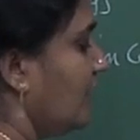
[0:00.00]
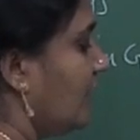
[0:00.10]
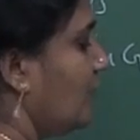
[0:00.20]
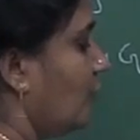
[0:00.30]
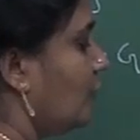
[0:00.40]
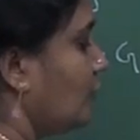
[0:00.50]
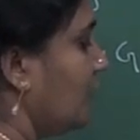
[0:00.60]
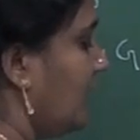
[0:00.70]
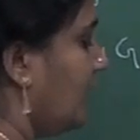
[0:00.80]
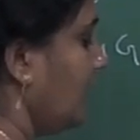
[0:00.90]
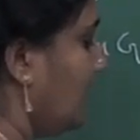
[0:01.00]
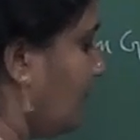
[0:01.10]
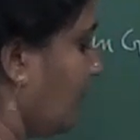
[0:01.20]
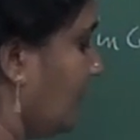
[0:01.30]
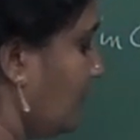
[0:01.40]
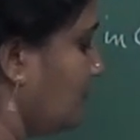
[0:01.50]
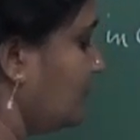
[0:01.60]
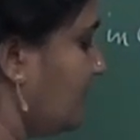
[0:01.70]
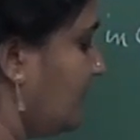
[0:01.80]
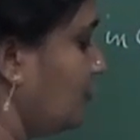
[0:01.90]
equal to e, phi of
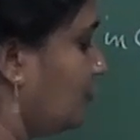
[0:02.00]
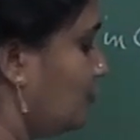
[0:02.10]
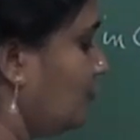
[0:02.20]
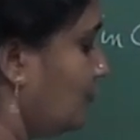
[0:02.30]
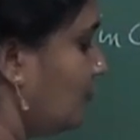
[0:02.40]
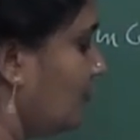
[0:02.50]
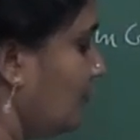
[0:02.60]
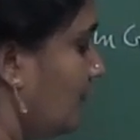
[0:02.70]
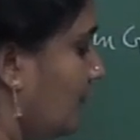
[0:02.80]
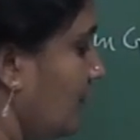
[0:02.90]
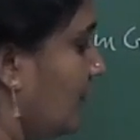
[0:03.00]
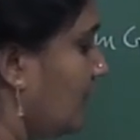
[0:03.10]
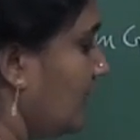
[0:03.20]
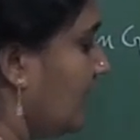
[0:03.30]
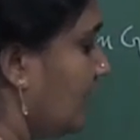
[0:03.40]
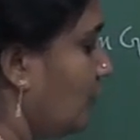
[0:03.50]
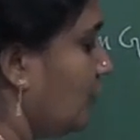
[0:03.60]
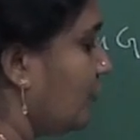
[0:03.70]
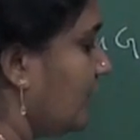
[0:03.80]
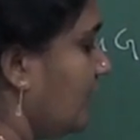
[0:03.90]
g2 equal
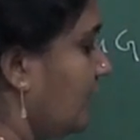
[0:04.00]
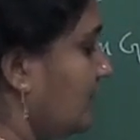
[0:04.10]
to e.